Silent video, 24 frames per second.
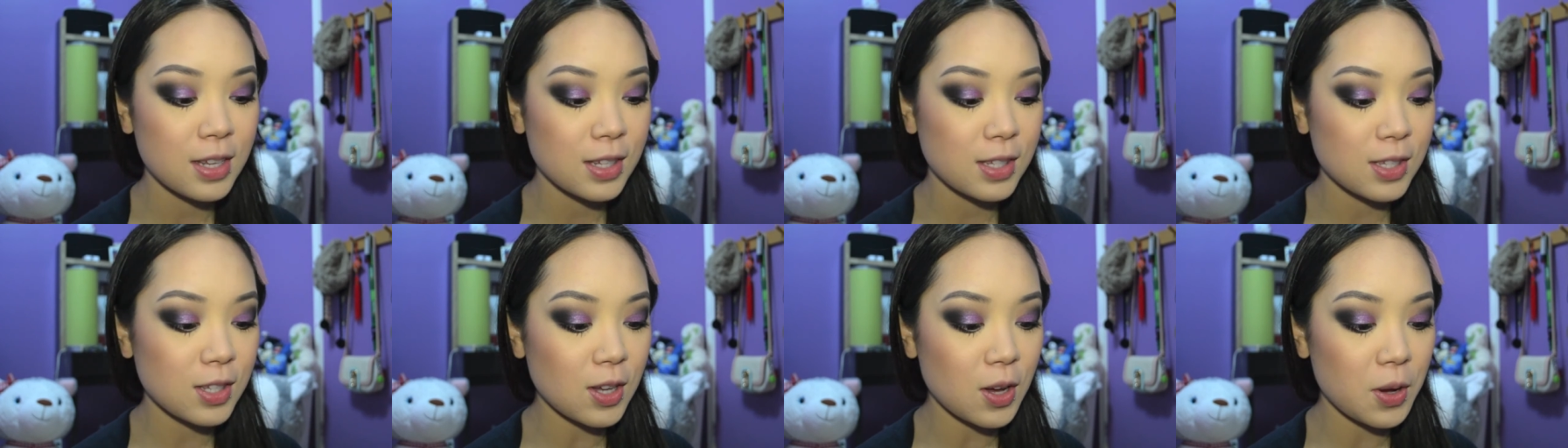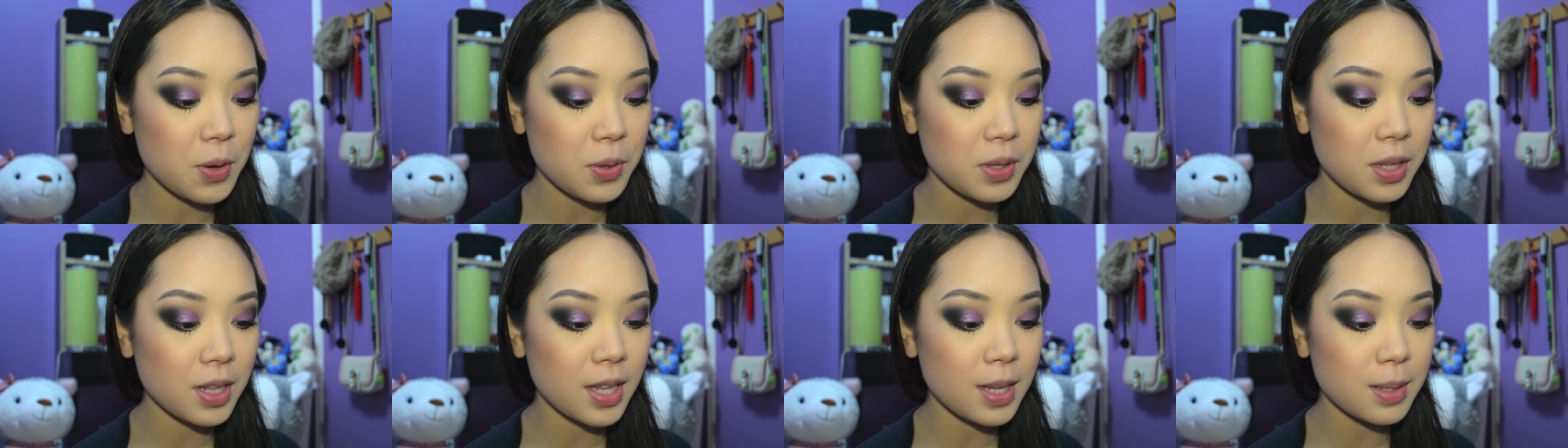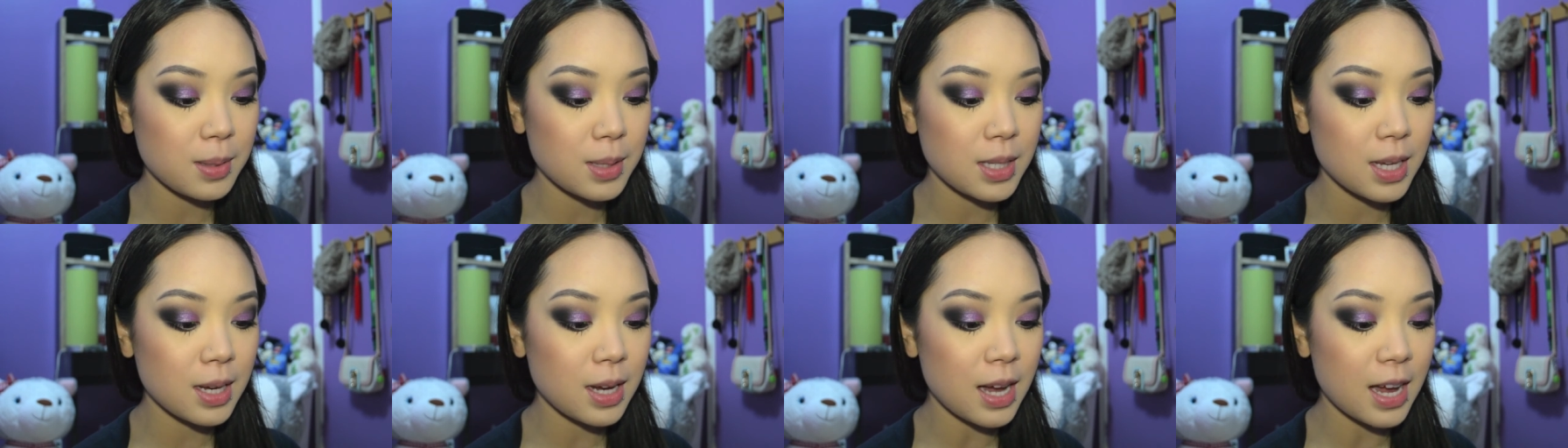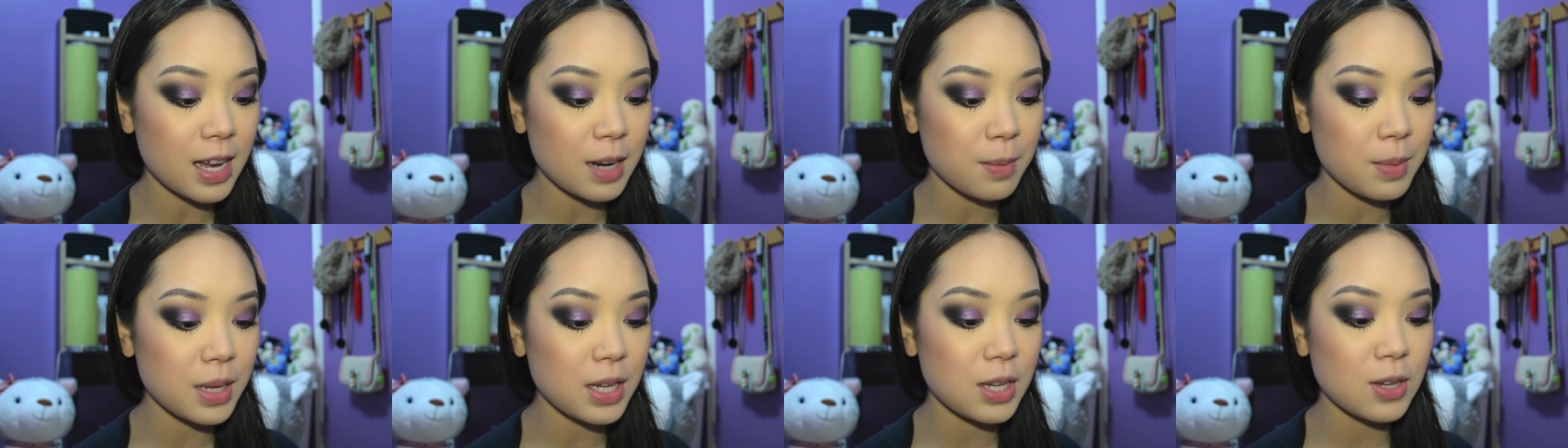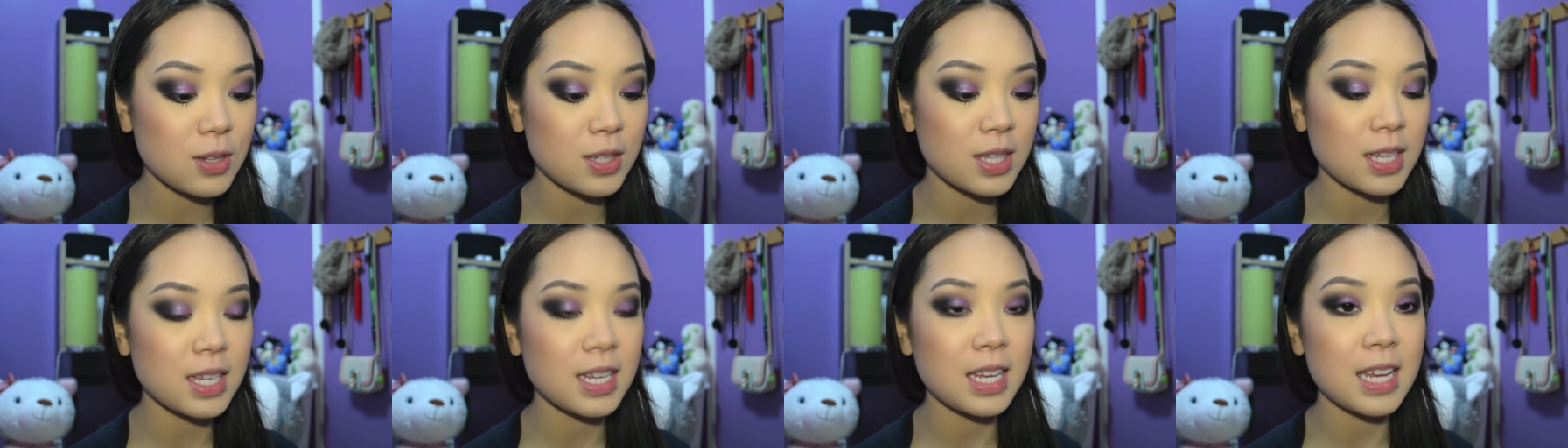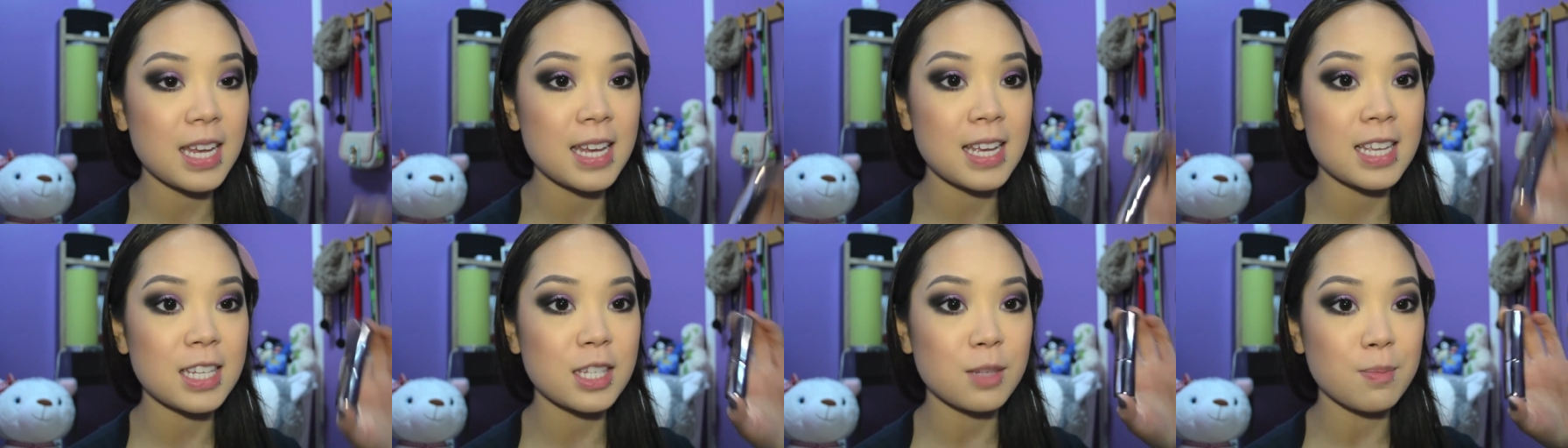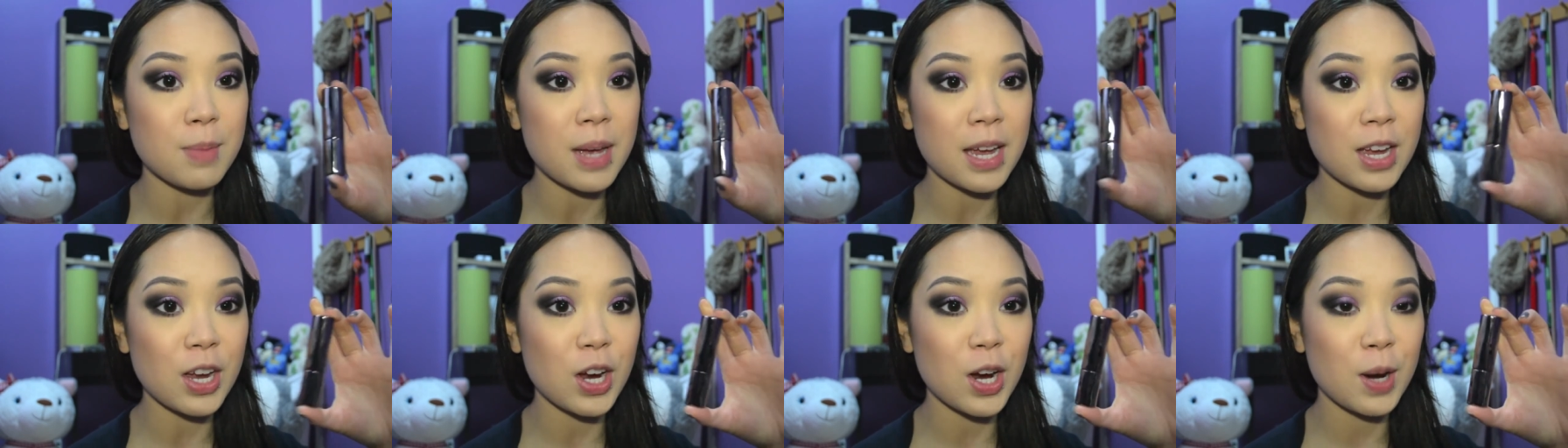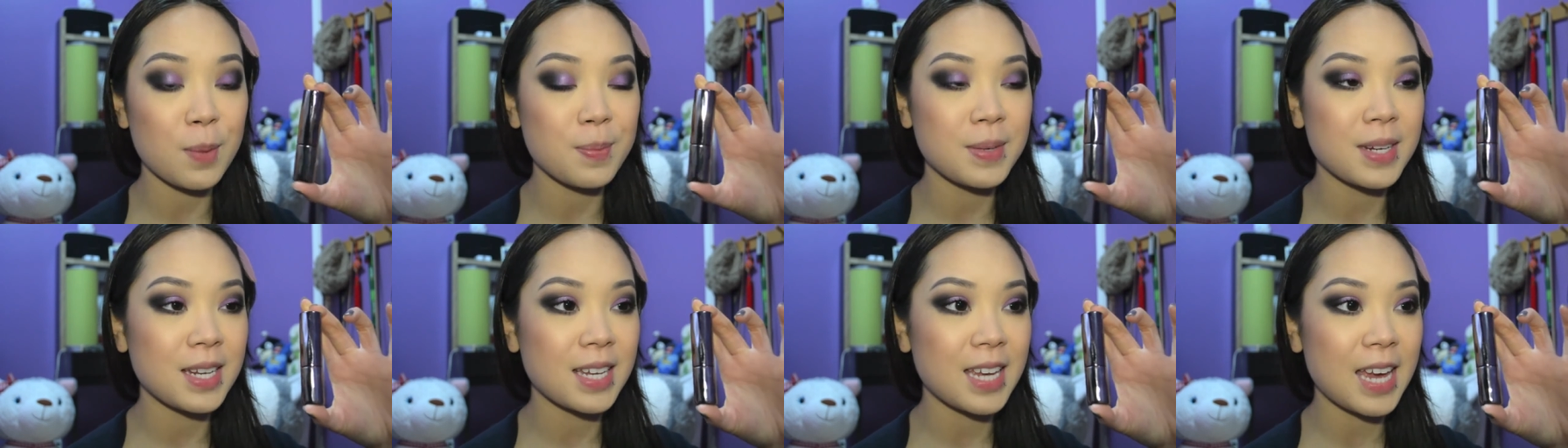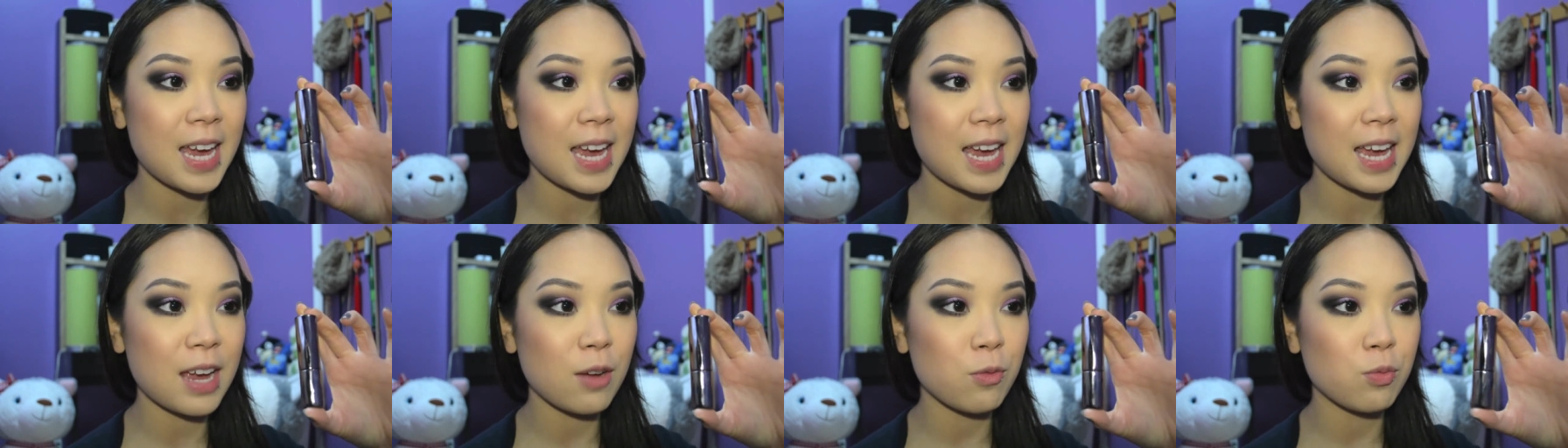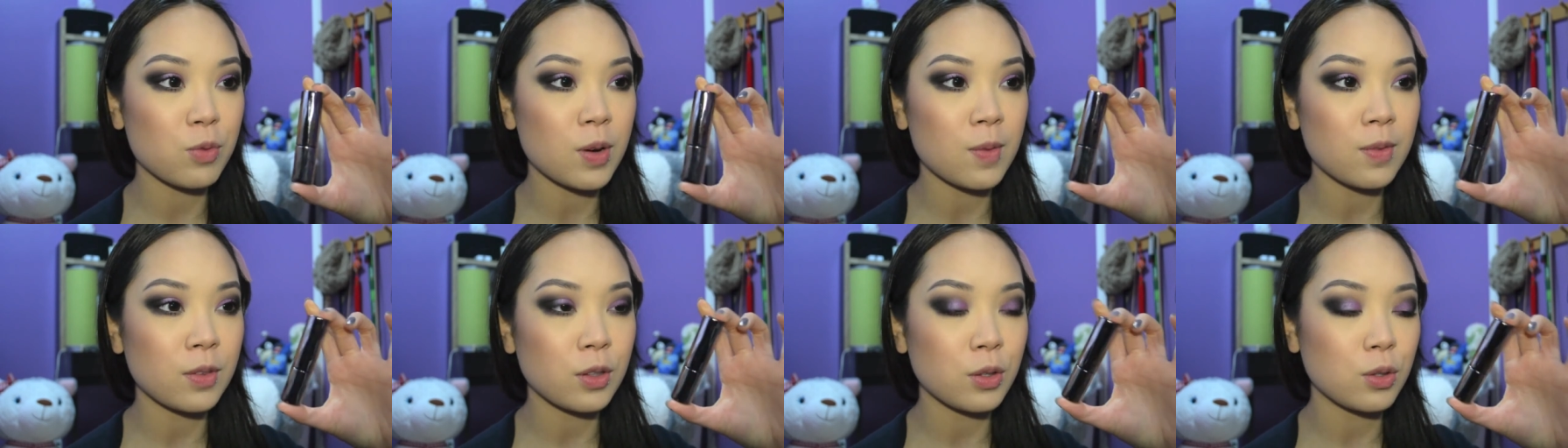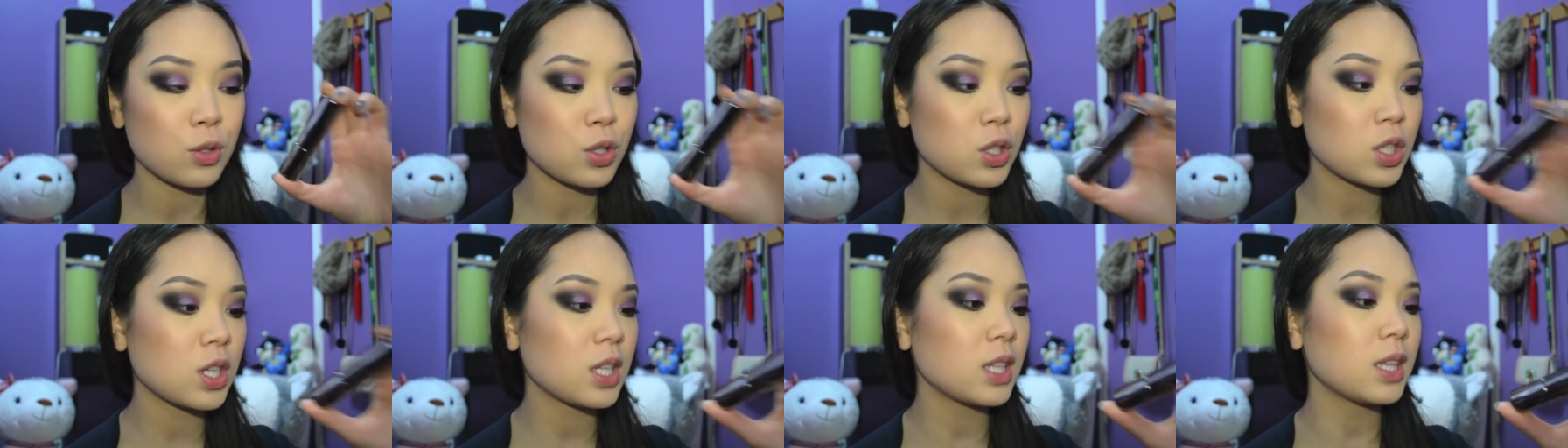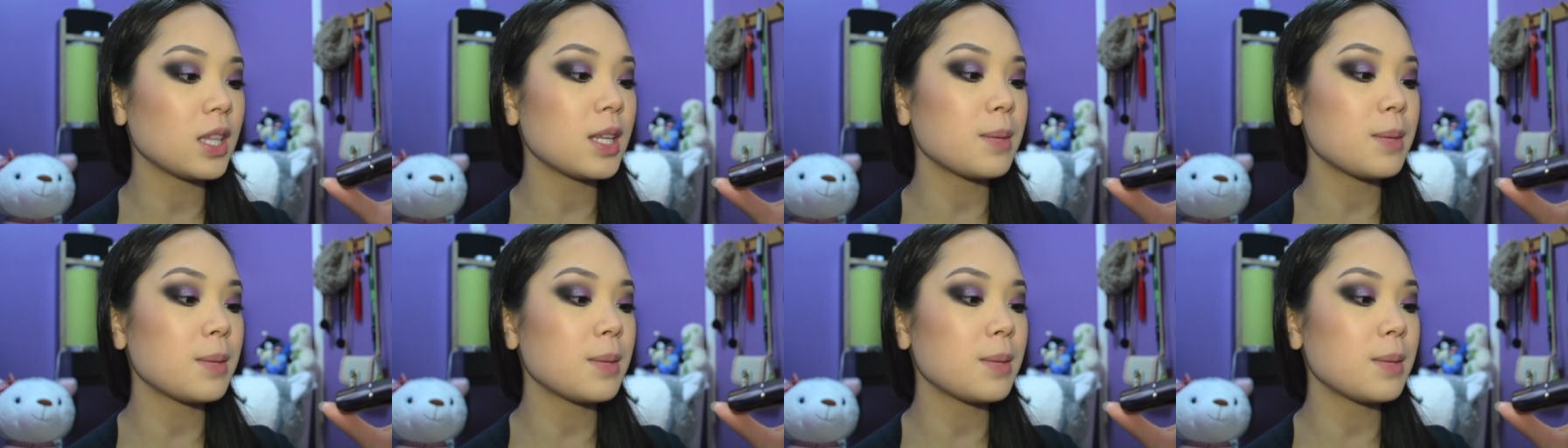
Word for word: So the lipstick I'm going to be using is my Urban Decay Revolution